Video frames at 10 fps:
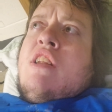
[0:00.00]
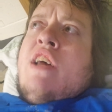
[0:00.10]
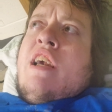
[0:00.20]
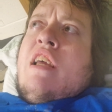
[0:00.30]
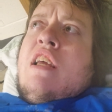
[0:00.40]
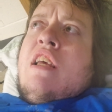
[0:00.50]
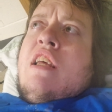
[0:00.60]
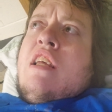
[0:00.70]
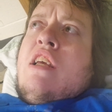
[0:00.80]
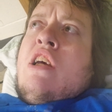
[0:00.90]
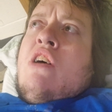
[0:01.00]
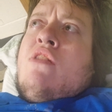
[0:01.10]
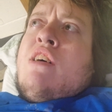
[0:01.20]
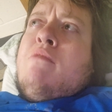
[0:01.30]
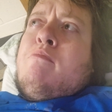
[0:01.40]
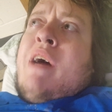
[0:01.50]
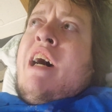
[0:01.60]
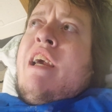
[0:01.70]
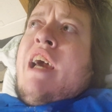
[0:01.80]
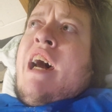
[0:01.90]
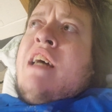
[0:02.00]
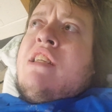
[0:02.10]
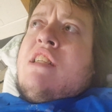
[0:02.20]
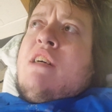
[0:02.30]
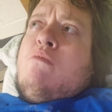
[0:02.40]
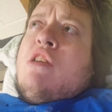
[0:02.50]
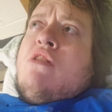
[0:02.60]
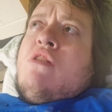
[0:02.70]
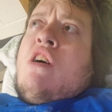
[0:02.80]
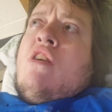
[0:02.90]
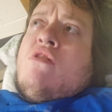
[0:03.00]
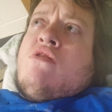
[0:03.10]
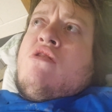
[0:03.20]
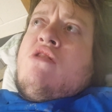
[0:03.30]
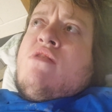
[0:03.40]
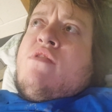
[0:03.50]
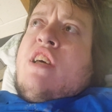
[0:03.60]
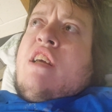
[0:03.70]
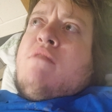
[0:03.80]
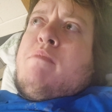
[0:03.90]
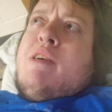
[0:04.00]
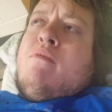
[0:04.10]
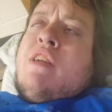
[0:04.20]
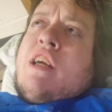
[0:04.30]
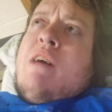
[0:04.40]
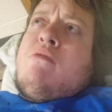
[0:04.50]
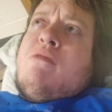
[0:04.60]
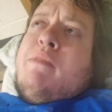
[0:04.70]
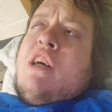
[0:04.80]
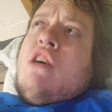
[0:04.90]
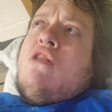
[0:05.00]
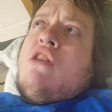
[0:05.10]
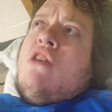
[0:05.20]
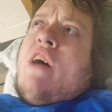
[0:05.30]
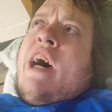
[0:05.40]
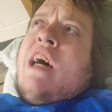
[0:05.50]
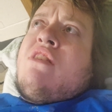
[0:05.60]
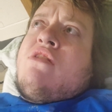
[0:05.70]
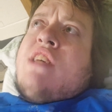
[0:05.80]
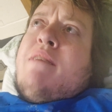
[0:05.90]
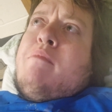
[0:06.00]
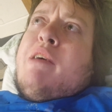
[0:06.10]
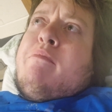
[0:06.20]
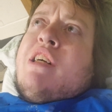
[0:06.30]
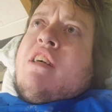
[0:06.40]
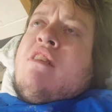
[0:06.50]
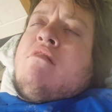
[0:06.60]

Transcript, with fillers: They, you know, they'll buy Ashton and Wendell all sorts of things, but when it comes to me, oh no, I have to save my money.